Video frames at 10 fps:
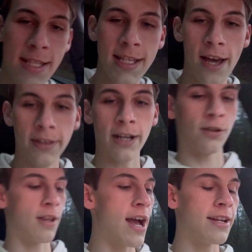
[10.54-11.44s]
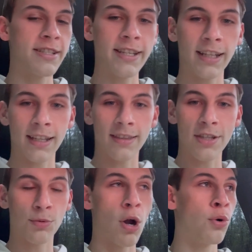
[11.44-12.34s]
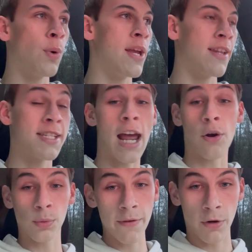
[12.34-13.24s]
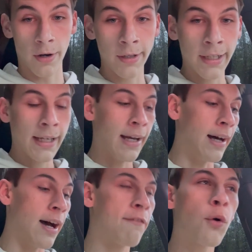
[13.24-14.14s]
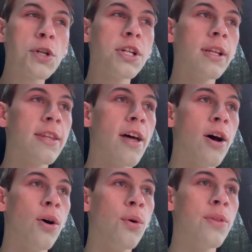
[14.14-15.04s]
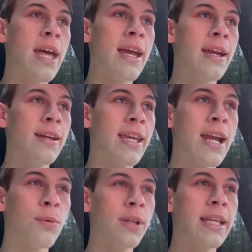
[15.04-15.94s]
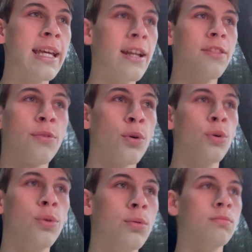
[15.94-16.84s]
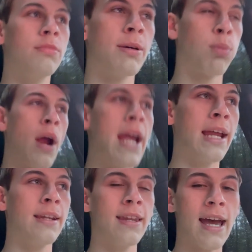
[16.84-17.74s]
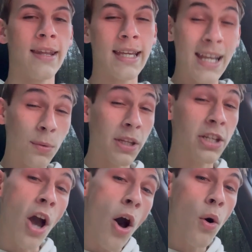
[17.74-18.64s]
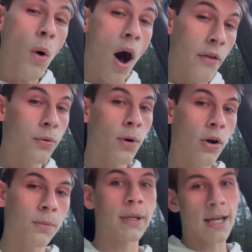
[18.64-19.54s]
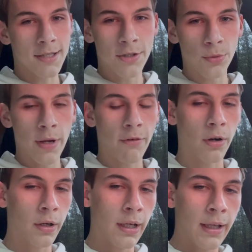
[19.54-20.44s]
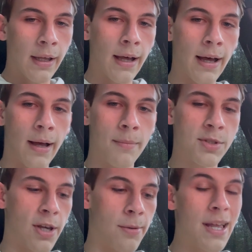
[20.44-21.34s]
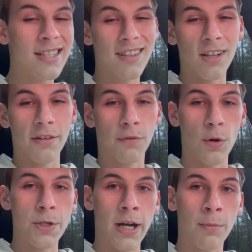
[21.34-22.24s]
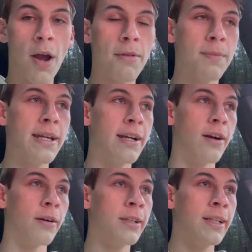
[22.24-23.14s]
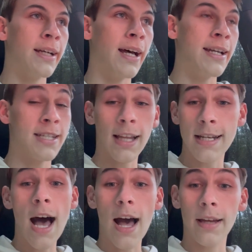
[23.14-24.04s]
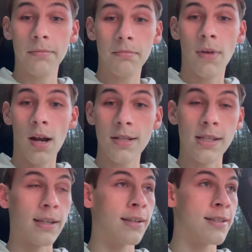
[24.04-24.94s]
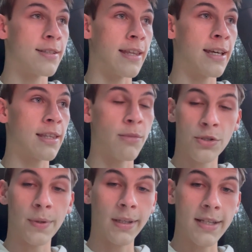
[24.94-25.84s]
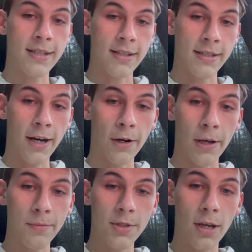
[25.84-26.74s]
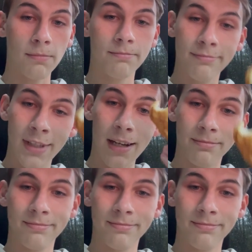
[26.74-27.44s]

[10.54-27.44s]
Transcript: South Carolina sitting at this roadway that is now a river. Uh, unfortunately, though, they can't really get it through the brain that they can't really go on the road because it's a river. Um, so that's a little unfortunate. I'll probably be here uh, until I die, honestly, is I think the most realistic scenario. So, yeah.